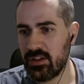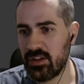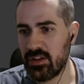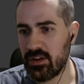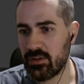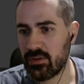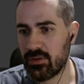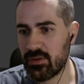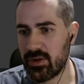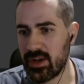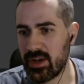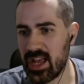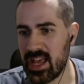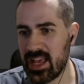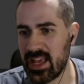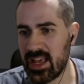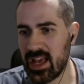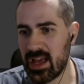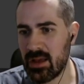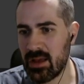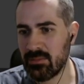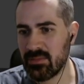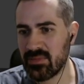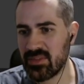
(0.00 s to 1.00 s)
create
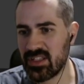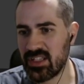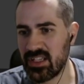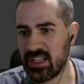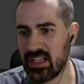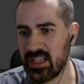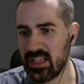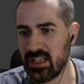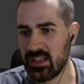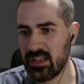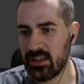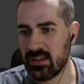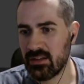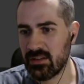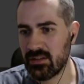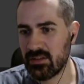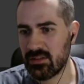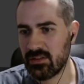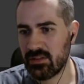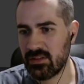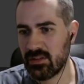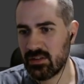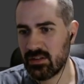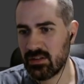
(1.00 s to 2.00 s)
empty,
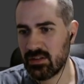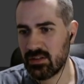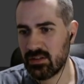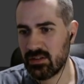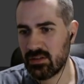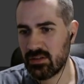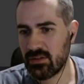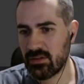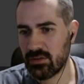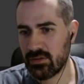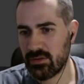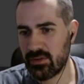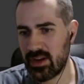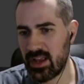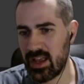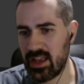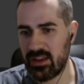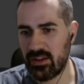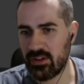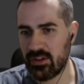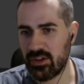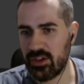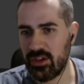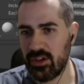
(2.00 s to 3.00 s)
create a
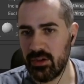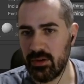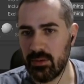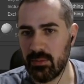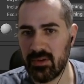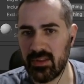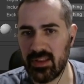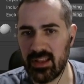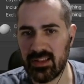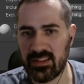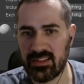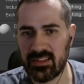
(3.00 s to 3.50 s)
cube, let's